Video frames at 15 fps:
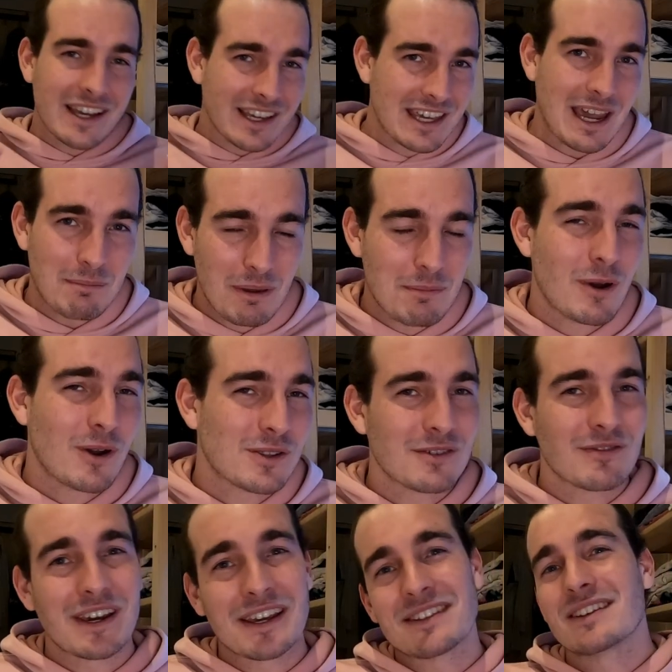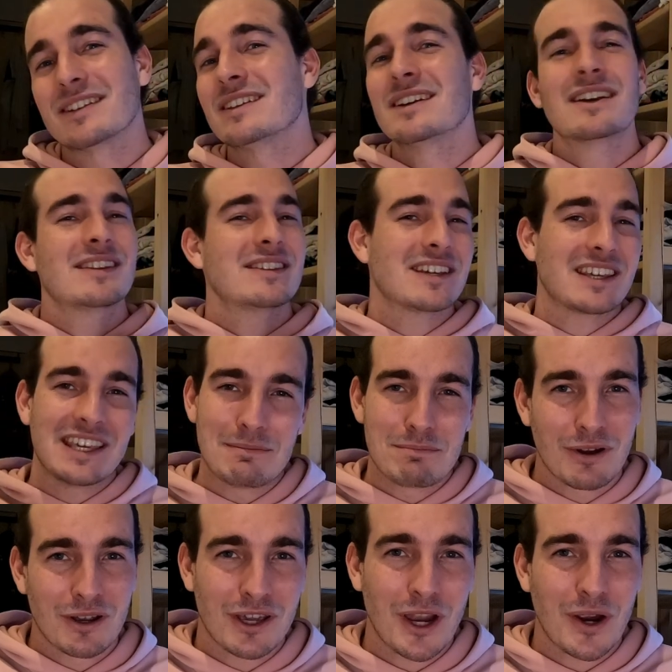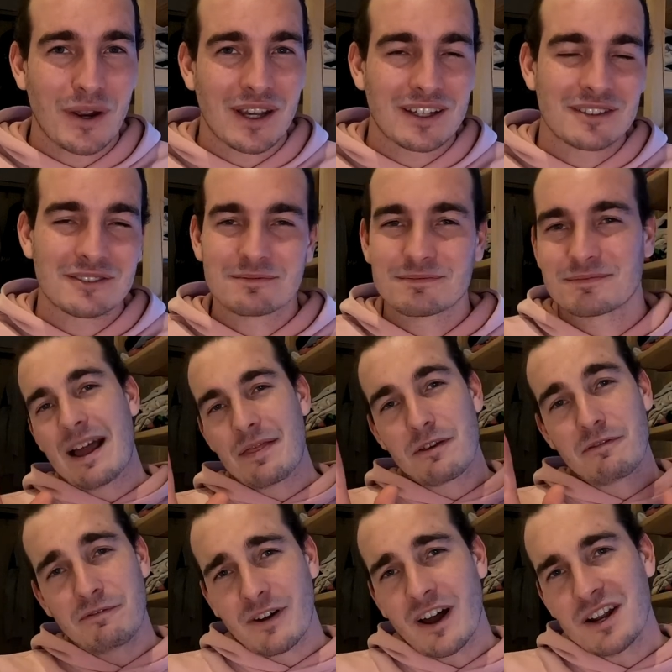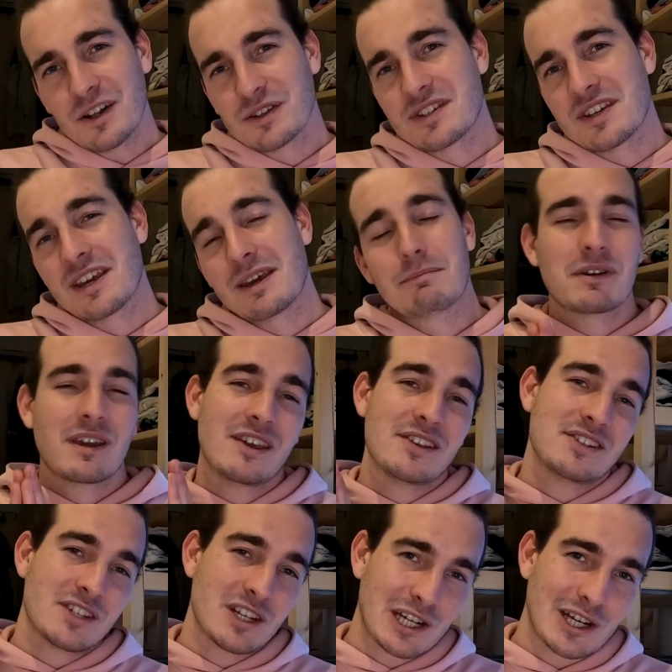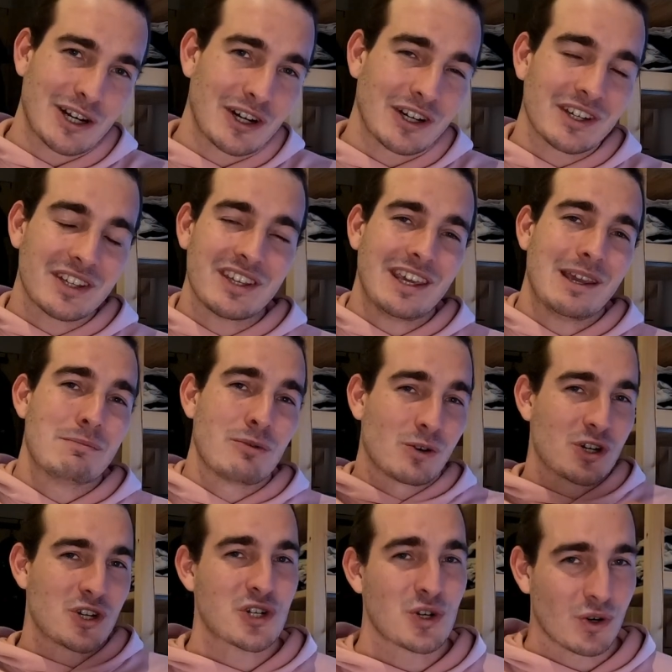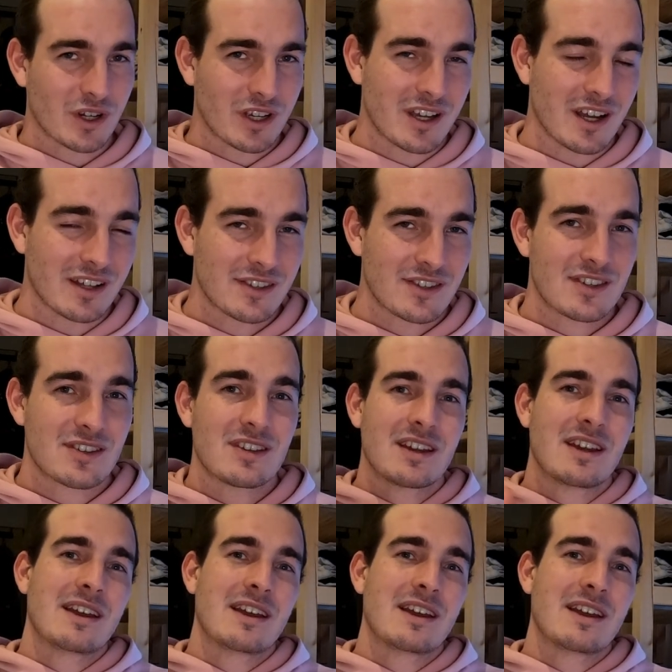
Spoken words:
that kept me motivated to keep on going. And the final tip is to learn keyboard shortcuts.